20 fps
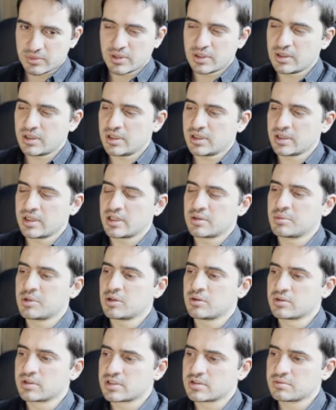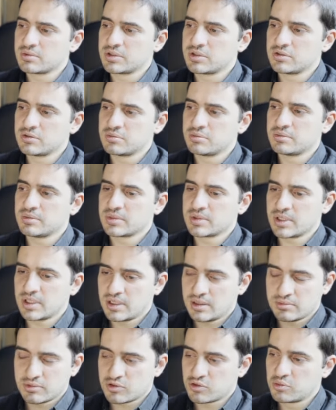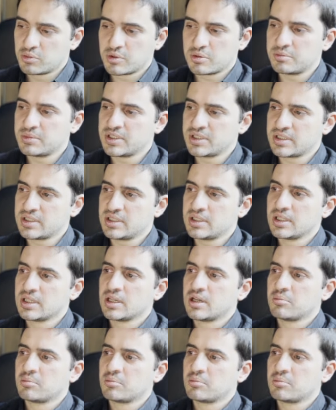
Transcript: I gotta be honest with you, I'm super busy.